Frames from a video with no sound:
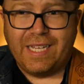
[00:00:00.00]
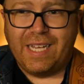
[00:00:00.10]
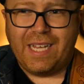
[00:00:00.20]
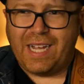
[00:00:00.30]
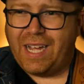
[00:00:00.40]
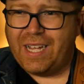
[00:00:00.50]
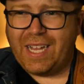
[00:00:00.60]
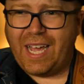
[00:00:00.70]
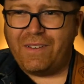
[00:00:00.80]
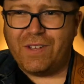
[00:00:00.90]

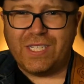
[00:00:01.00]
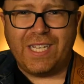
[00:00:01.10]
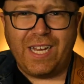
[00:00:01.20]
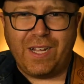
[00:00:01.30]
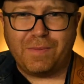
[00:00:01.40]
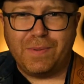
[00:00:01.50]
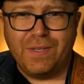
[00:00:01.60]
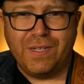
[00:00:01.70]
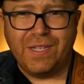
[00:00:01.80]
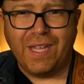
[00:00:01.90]
have a setup.
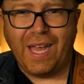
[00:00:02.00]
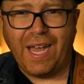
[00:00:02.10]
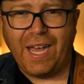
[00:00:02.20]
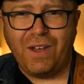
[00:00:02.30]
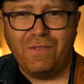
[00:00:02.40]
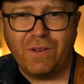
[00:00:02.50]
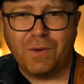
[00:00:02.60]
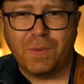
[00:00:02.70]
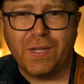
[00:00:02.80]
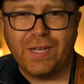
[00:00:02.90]
Have
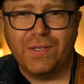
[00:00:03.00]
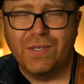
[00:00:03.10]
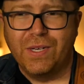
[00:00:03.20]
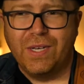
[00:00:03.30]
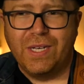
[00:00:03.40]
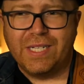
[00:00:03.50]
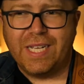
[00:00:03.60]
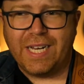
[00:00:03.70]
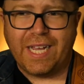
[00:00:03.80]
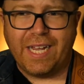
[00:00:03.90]
a place
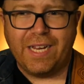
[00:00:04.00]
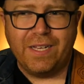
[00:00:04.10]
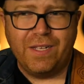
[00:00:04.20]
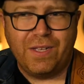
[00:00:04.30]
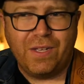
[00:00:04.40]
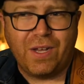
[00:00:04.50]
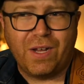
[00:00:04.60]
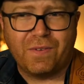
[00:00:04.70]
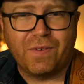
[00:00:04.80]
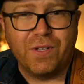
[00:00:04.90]
dedicated
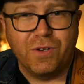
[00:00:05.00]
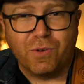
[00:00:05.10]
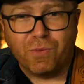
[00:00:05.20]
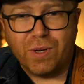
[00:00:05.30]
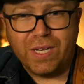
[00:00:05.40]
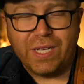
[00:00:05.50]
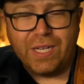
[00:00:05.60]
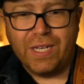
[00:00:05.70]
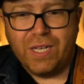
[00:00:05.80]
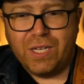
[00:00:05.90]
for you to
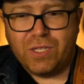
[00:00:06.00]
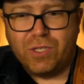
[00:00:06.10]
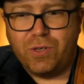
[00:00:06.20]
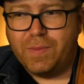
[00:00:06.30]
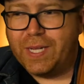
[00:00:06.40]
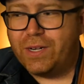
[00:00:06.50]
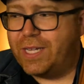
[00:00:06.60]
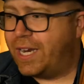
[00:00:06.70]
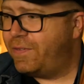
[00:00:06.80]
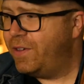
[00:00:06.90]
really zoom in on
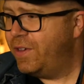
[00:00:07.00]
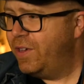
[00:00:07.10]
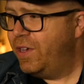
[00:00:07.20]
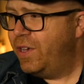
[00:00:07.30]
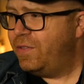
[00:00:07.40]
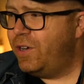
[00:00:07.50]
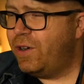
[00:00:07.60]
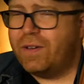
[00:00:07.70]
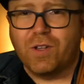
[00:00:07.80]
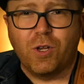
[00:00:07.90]
that. If you
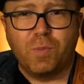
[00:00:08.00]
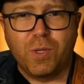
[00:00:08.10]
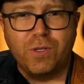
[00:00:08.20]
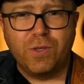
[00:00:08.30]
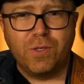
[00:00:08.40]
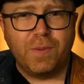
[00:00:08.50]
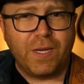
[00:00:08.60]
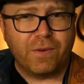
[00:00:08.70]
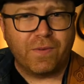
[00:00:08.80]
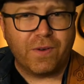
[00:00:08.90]
don't have a little Bluetooth
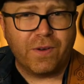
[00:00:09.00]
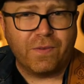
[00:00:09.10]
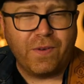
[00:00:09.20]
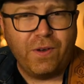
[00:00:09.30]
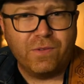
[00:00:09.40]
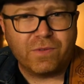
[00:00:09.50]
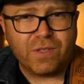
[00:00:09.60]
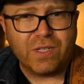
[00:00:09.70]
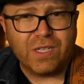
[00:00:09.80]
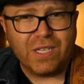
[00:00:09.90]
speaker for your phone,
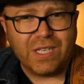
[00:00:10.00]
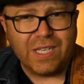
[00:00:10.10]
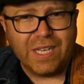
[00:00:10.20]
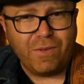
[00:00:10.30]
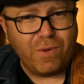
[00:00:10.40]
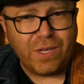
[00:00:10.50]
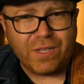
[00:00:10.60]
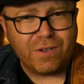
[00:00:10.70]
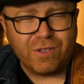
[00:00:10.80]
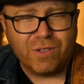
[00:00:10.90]
get one.
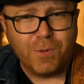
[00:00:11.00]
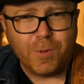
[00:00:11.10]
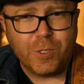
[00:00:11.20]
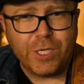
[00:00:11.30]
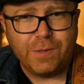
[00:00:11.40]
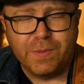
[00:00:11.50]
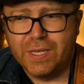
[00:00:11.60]
They're super cheap,